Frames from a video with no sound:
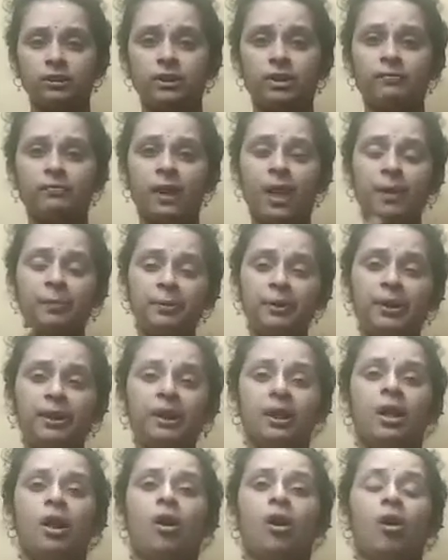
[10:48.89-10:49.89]
The
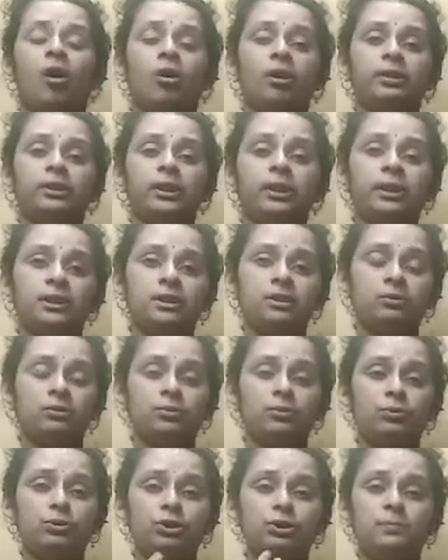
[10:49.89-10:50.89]
fabric that is
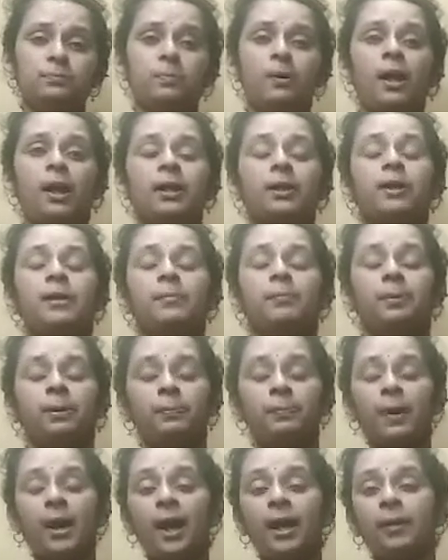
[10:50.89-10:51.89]
used by
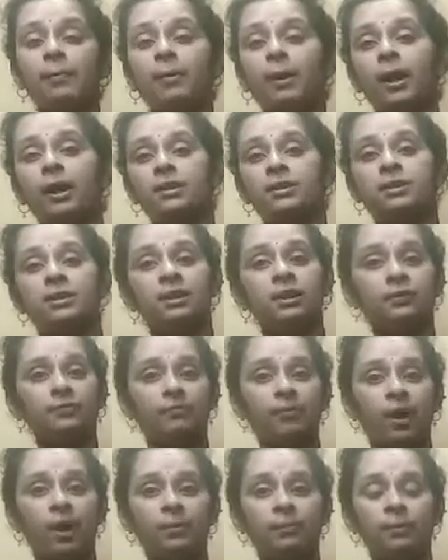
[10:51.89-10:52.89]
prepared by silk
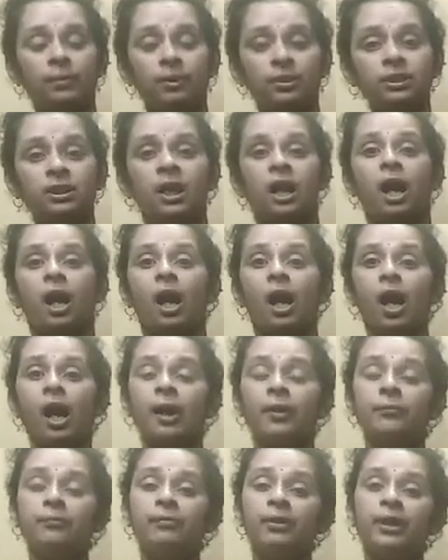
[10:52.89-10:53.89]
fibers
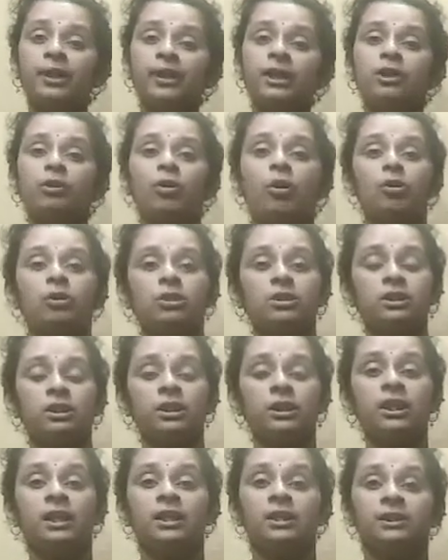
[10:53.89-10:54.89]
are very
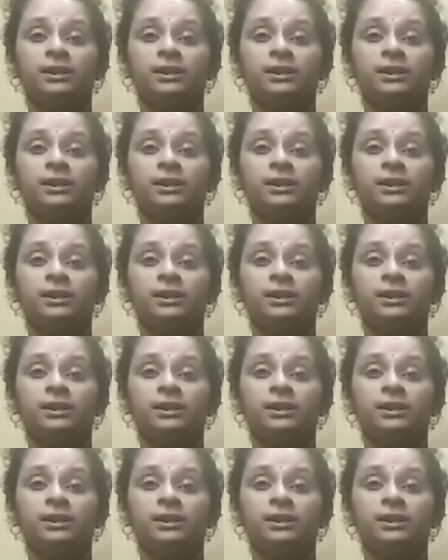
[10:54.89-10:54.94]
costly.